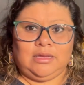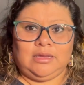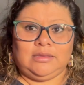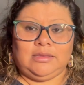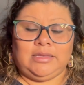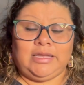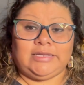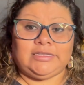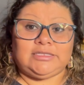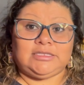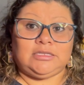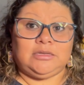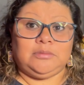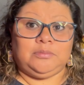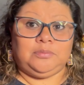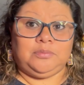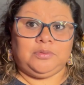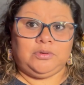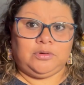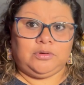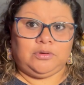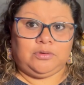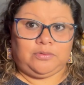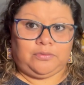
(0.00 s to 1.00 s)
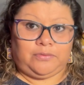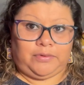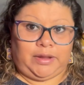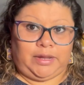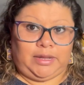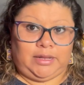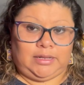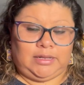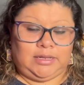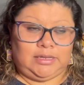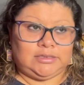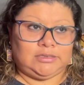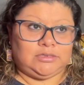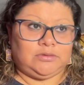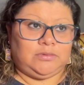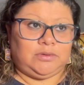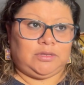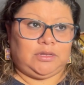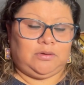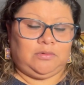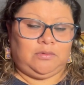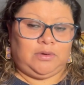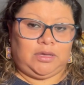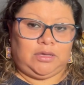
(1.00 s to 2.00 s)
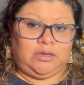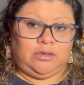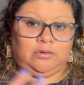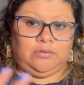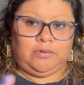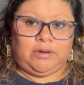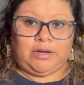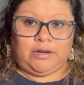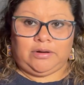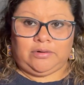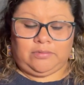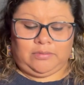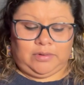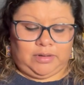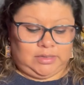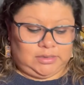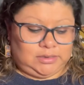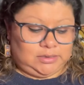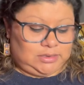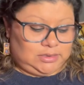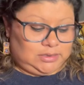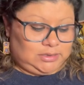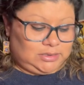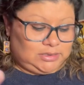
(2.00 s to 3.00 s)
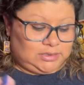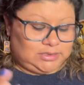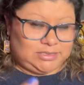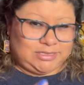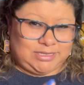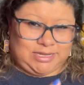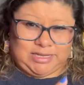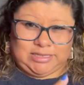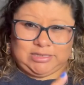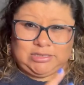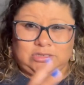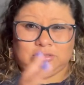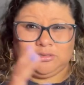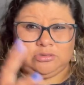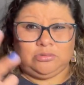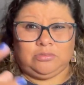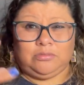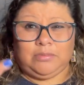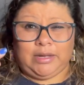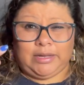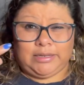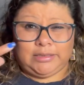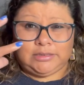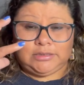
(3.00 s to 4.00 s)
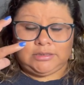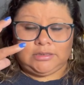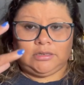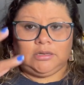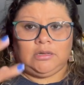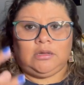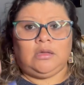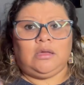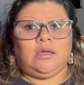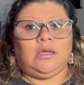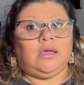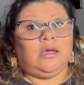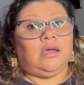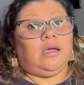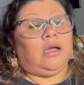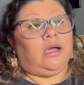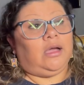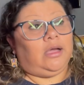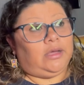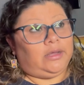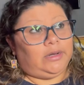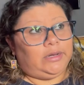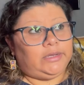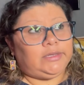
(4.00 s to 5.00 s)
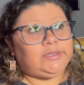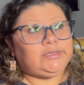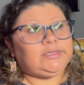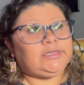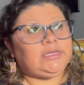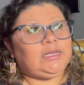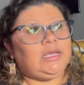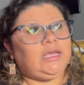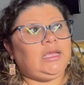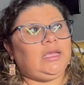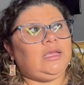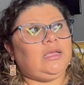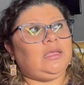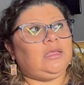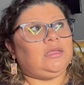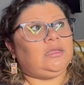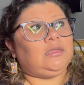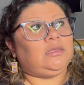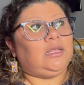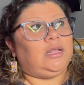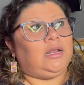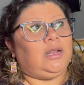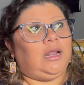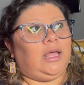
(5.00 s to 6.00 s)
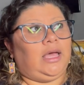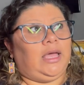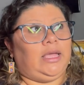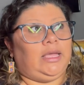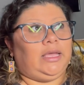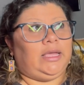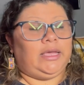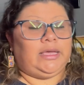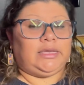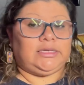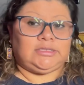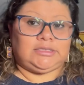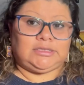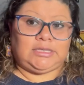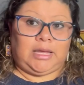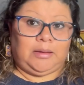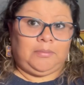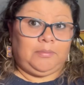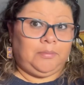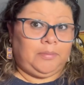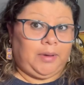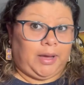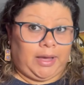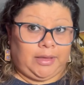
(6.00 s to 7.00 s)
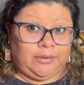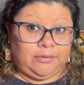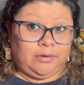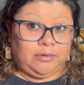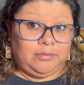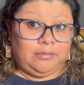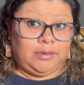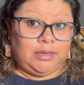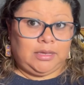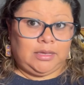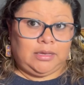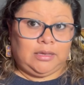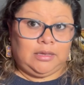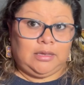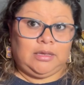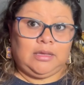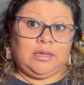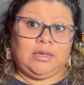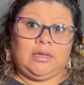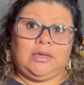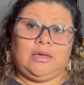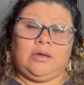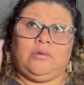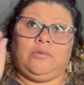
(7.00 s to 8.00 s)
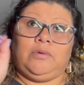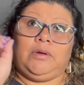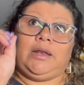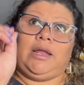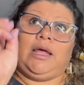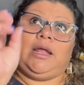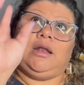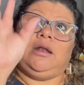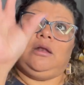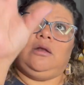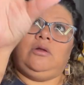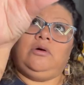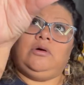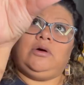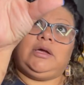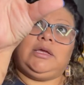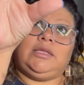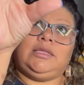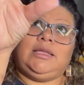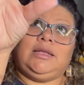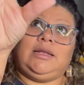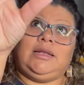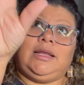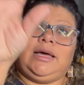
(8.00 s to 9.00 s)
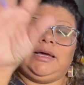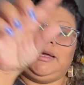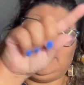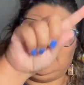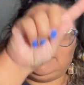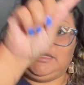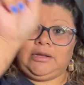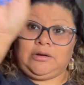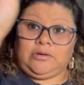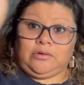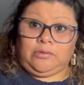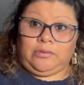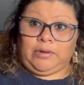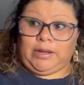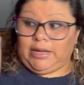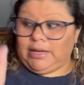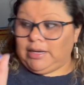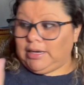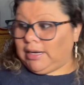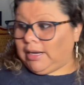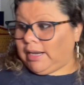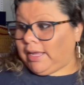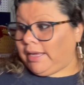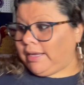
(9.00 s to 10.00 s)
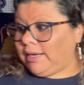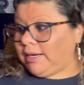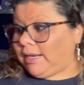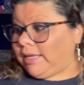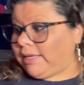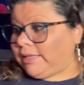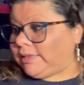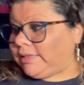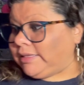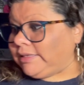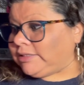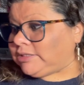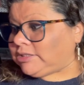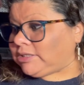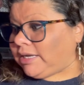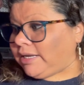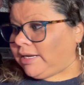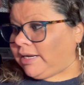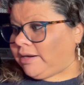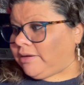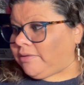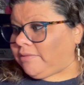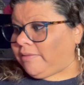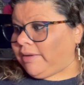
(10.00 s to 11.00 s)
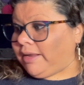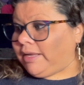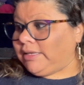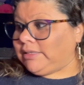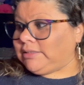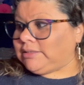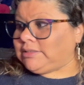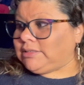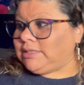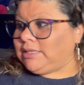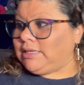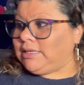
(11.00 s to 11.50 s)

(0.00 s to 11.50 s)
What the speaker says: That's the book read. That's when the way you want to read it is not too much. Honestly, the light is not bothering me. When I look in the light, the ring light, like this kind of rings,